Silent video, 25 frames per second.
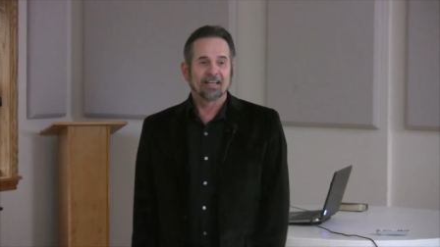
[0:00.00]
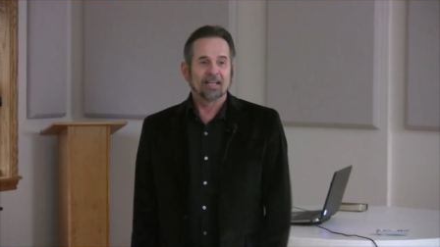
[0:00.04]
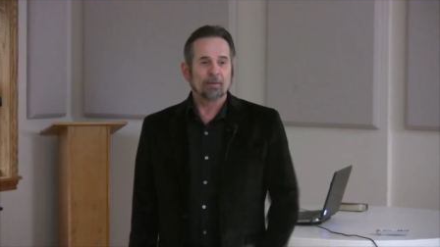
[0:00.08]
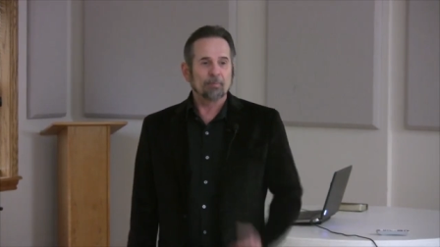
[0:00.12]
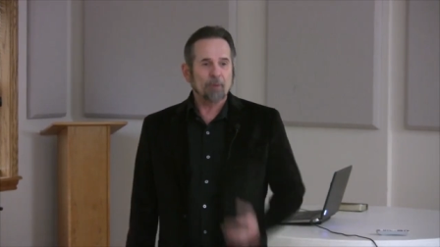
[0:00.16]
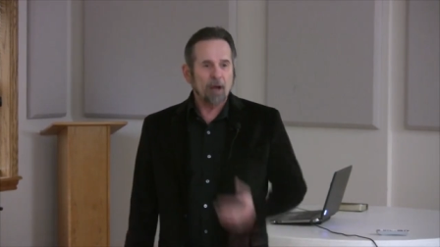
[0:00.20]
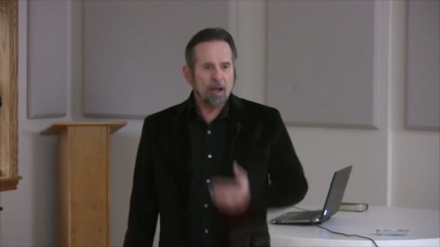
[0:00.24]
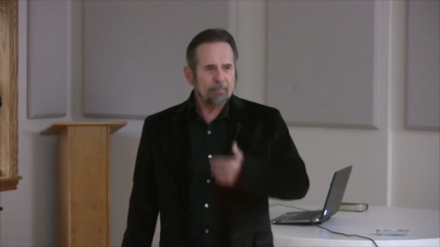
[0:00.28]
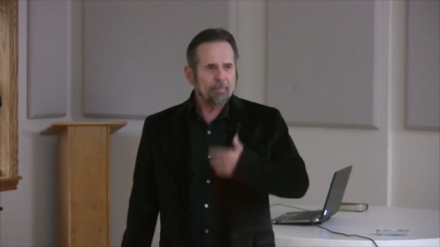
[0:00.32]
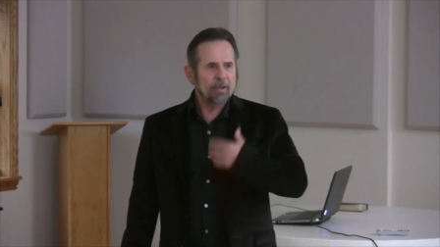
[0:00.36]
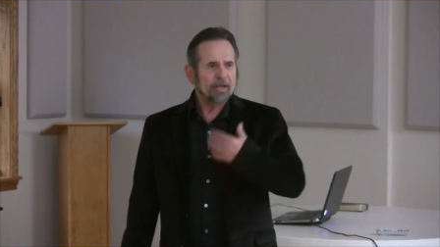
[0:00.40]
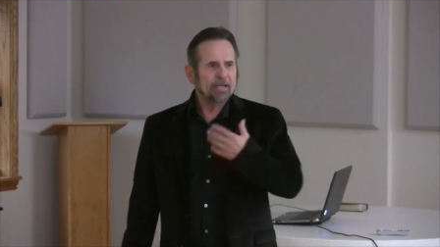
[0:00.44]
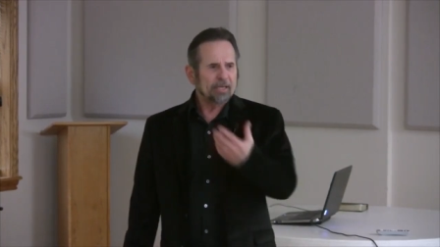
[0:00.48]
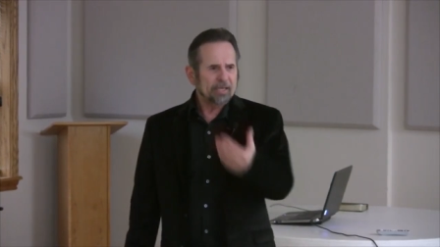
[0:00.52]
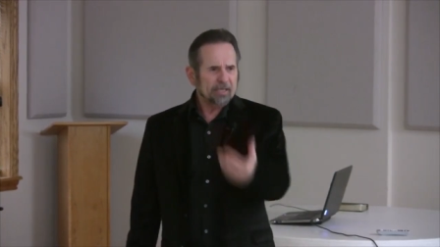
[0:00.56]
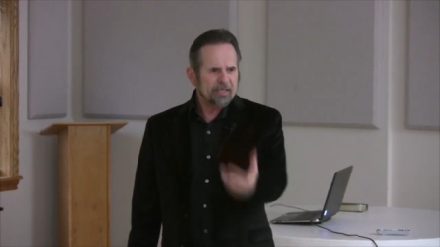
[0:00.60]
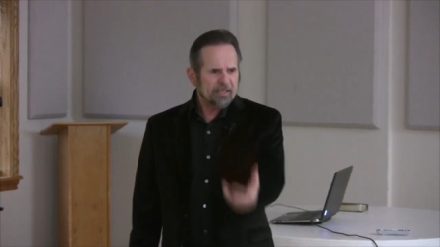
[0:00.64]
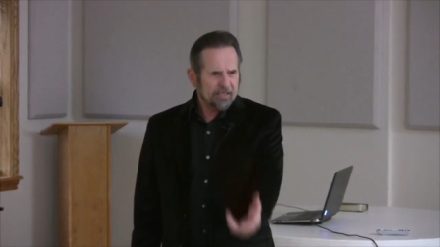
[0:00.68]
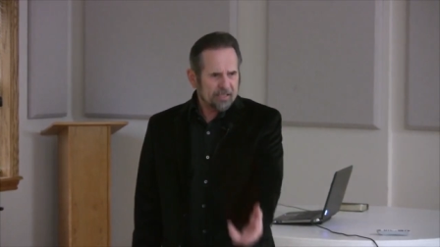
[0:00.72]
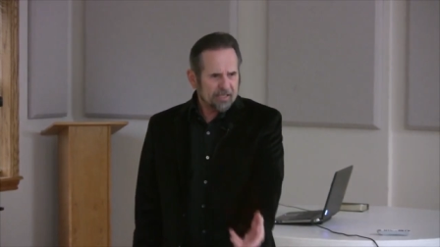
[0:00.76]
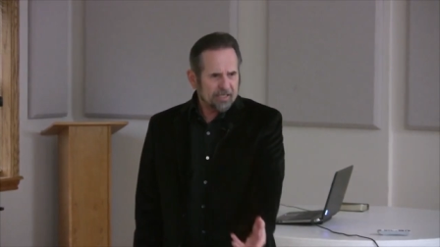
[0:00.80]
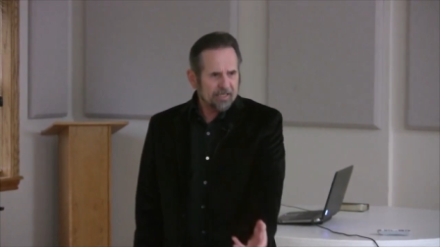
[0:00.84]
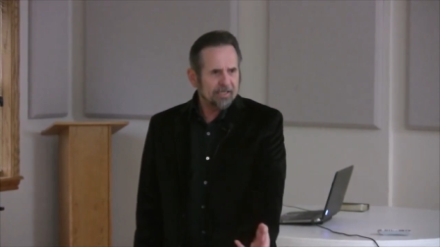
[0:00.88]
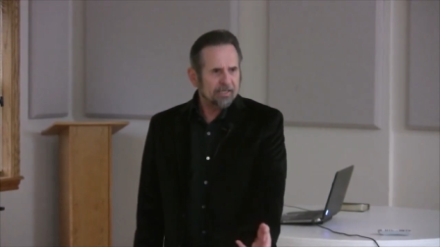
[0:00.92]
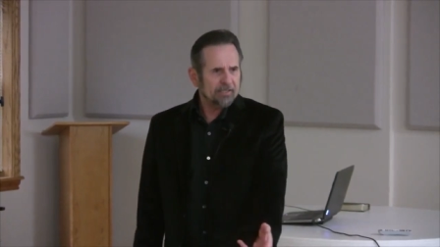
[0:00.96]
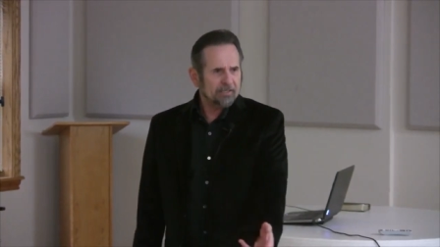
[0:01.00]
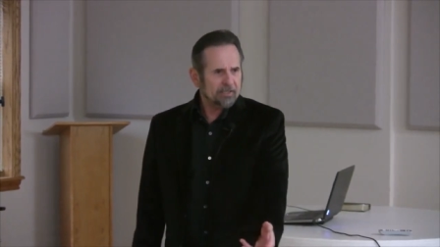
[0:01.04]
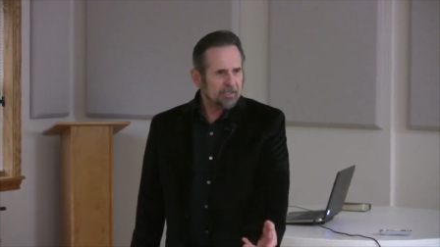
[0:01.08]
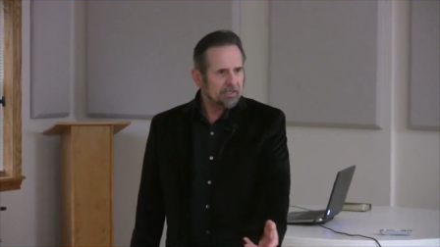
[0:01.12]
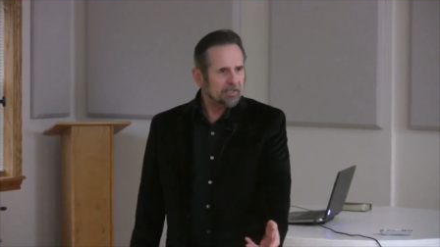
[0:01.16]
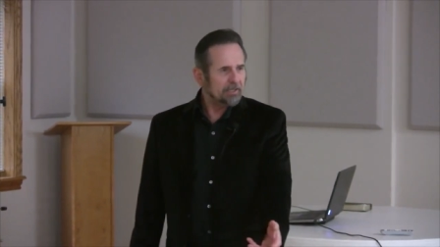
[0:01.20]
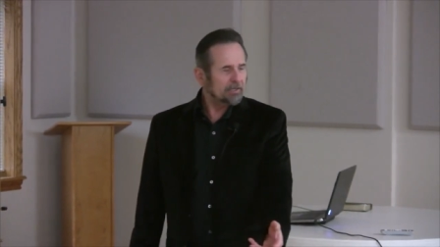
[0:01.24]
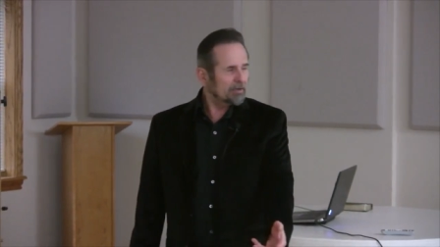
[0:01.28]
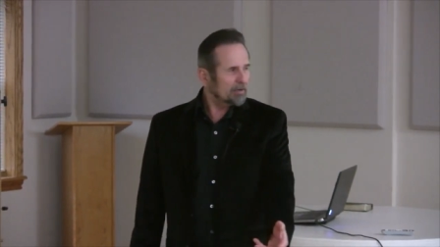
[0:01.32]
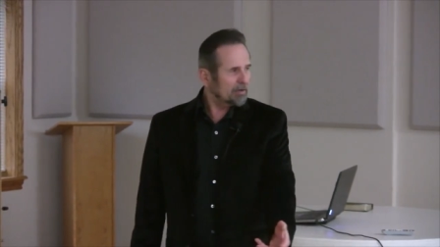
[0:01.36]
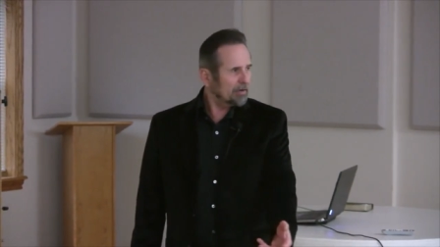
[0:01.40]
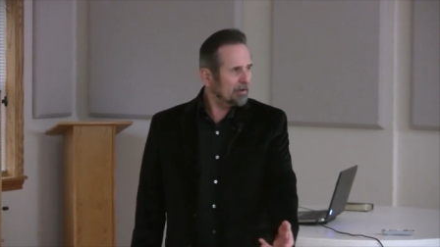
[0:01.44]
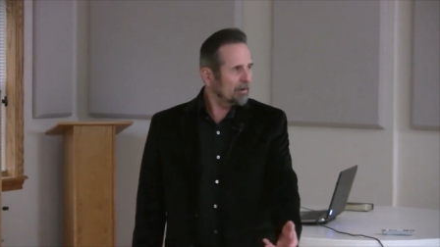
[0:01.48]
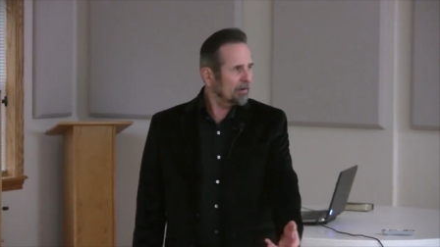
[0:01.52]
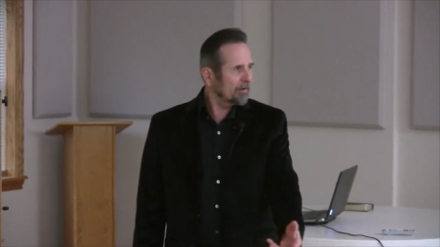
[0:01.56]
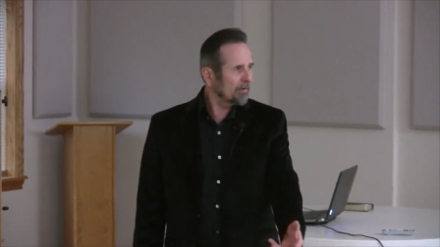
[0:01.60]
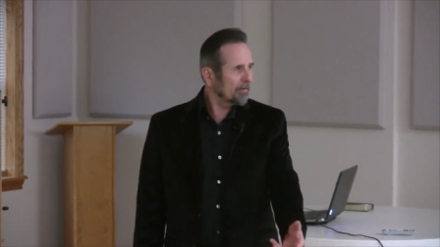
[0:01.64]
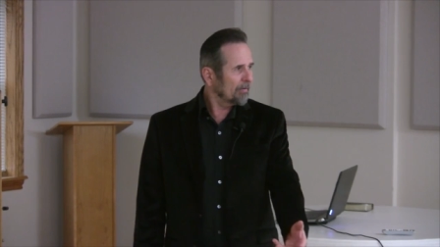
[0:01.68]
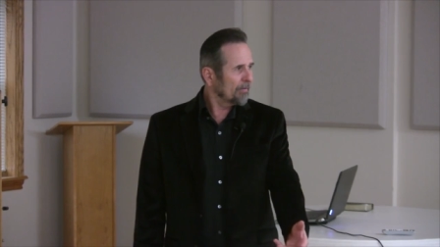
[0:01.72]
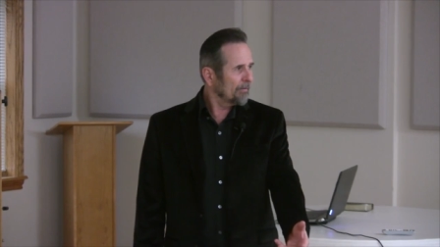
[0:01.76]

Am I making sense here?